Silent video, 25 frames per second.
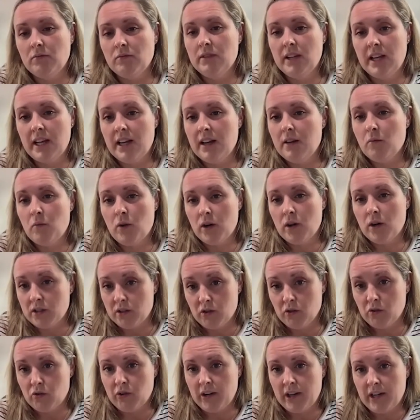it
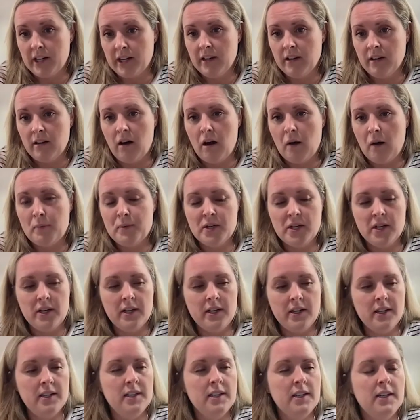wasn't really an
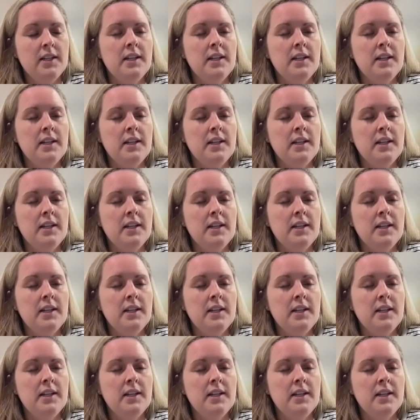option.